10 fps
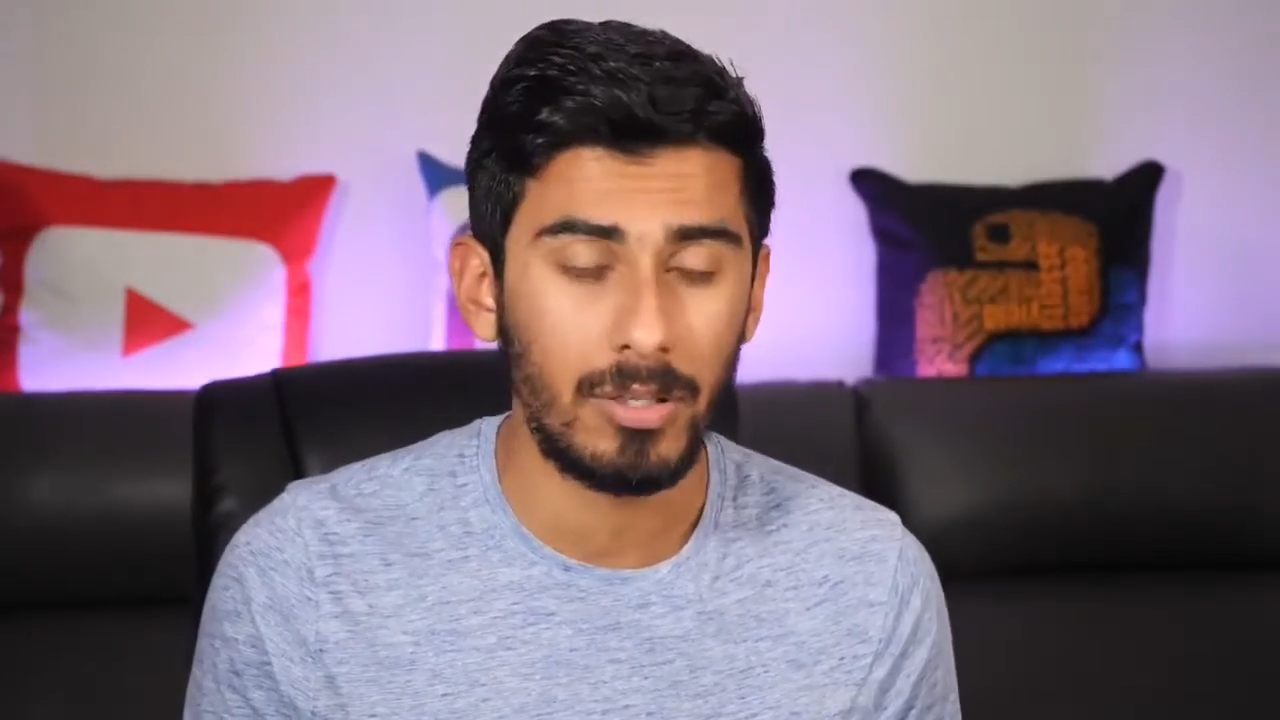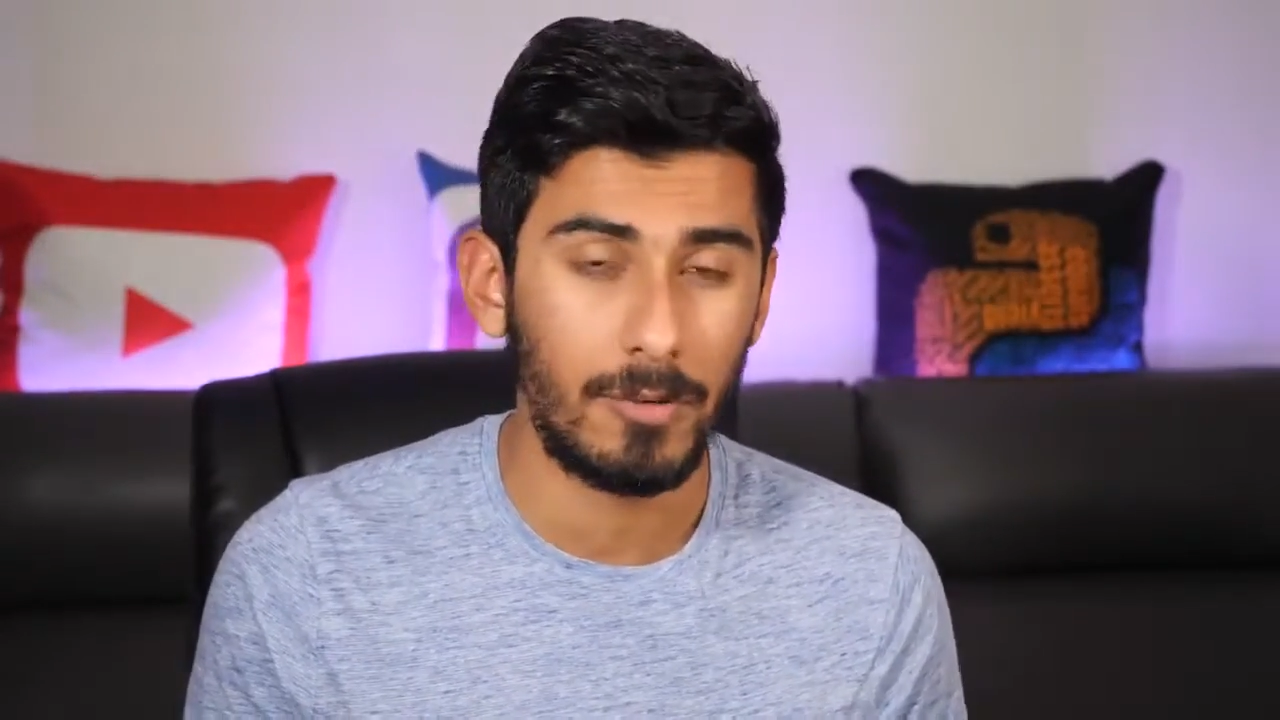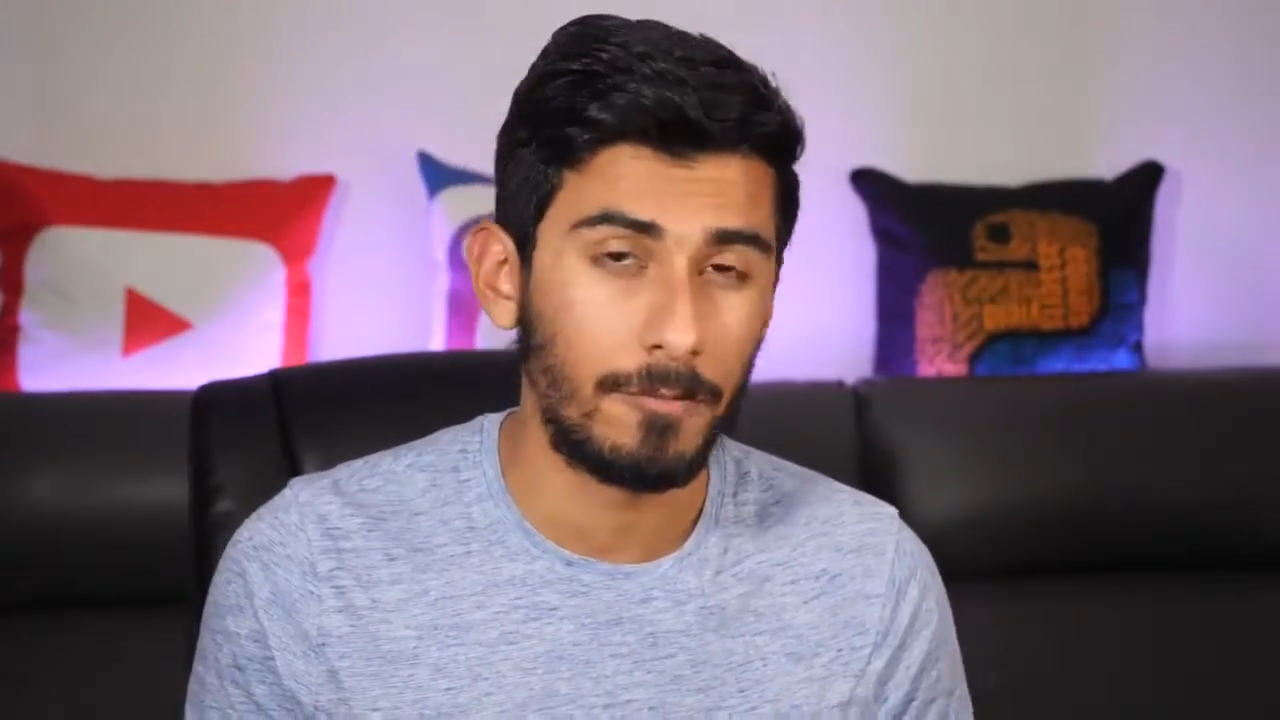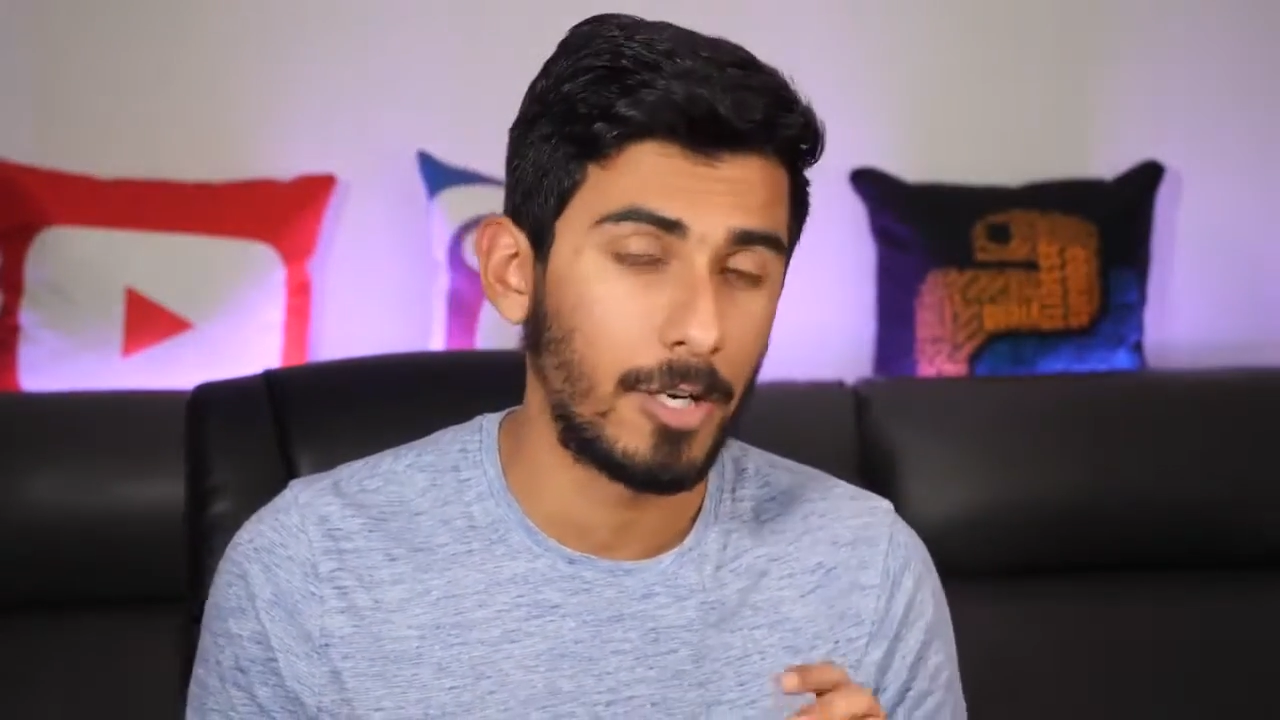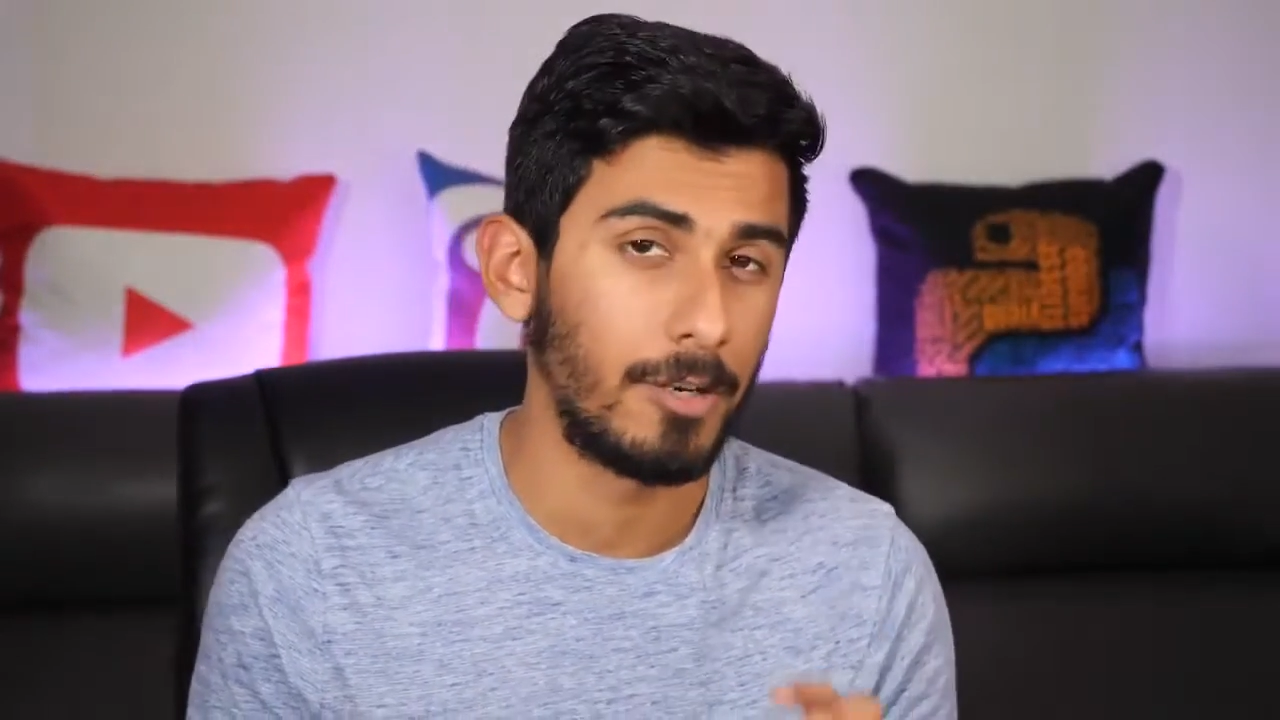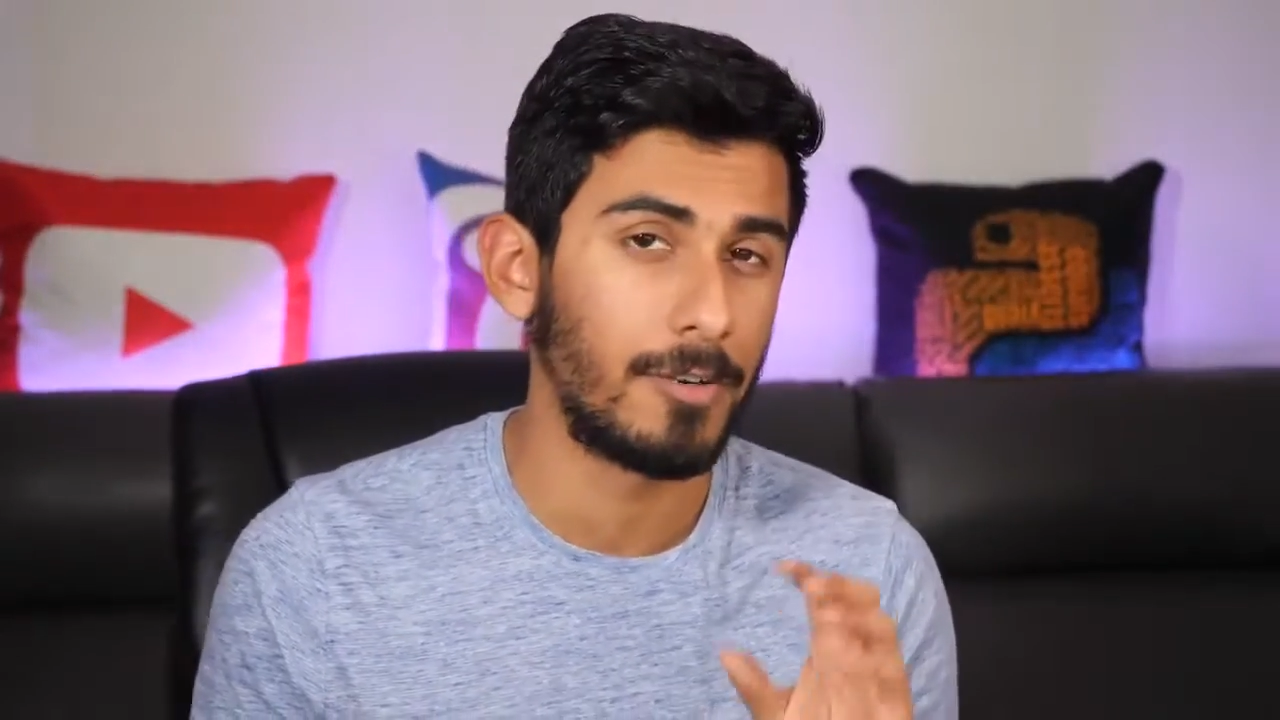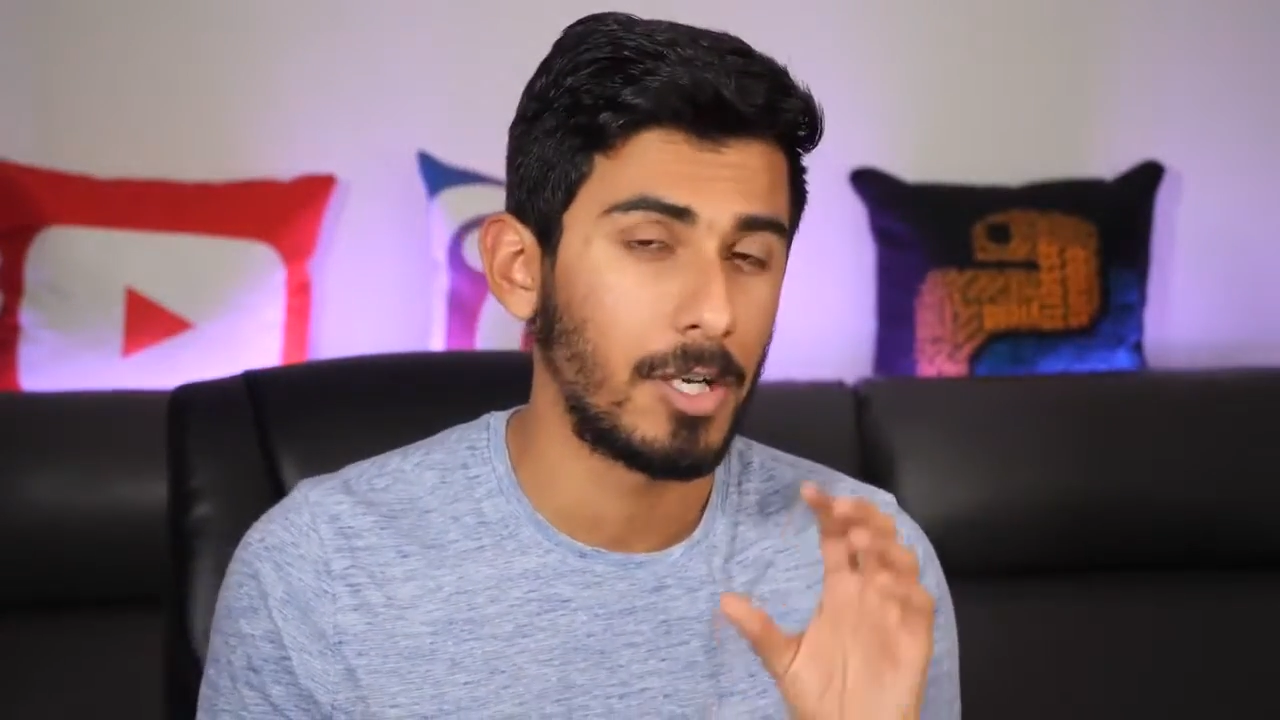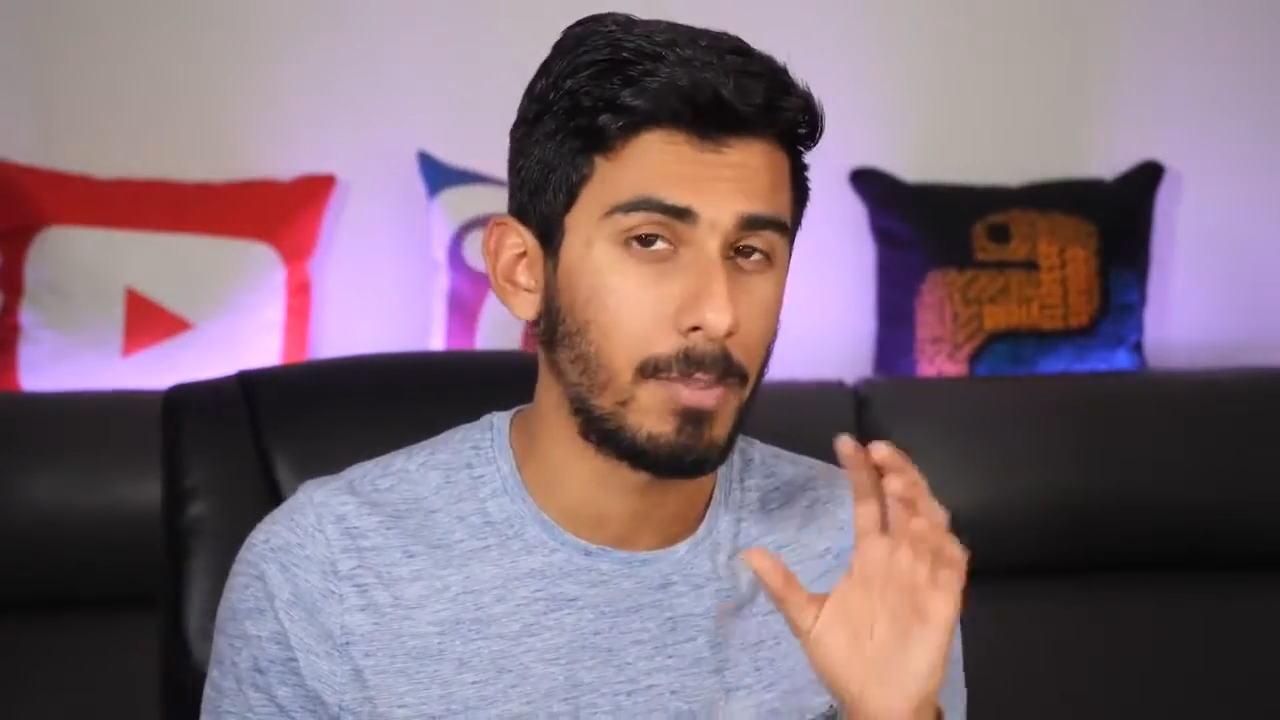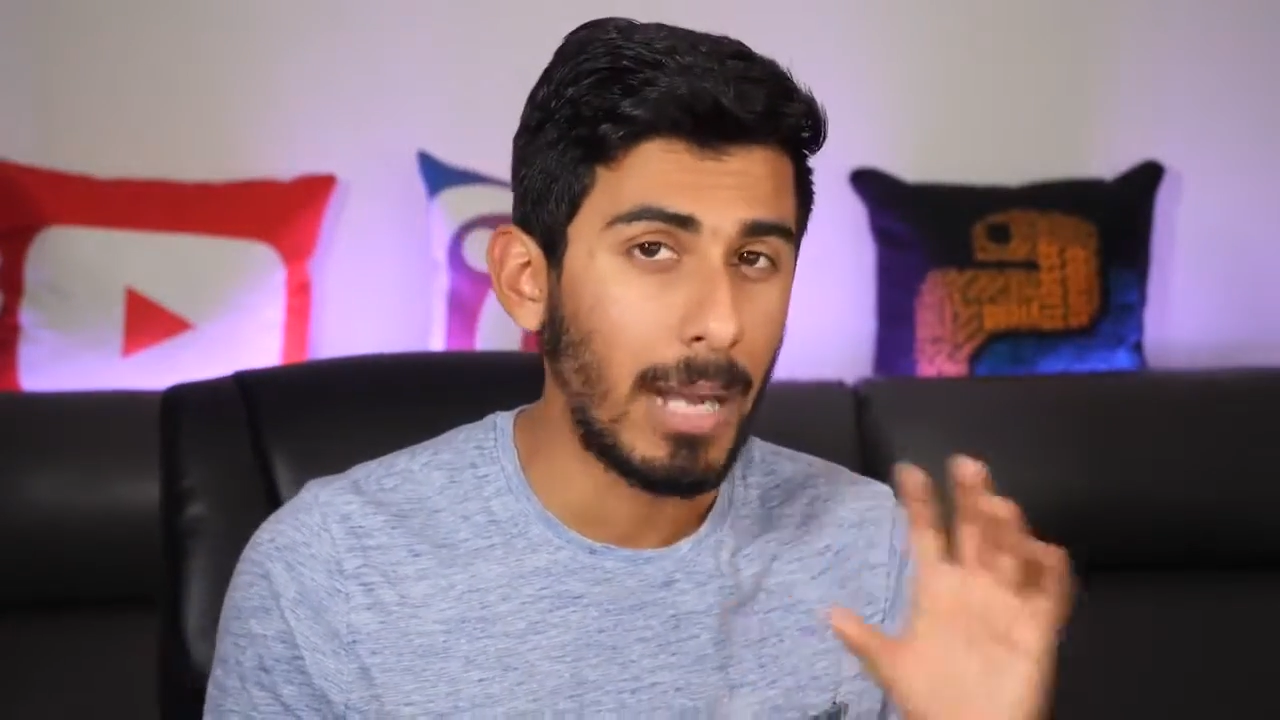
and they're very, very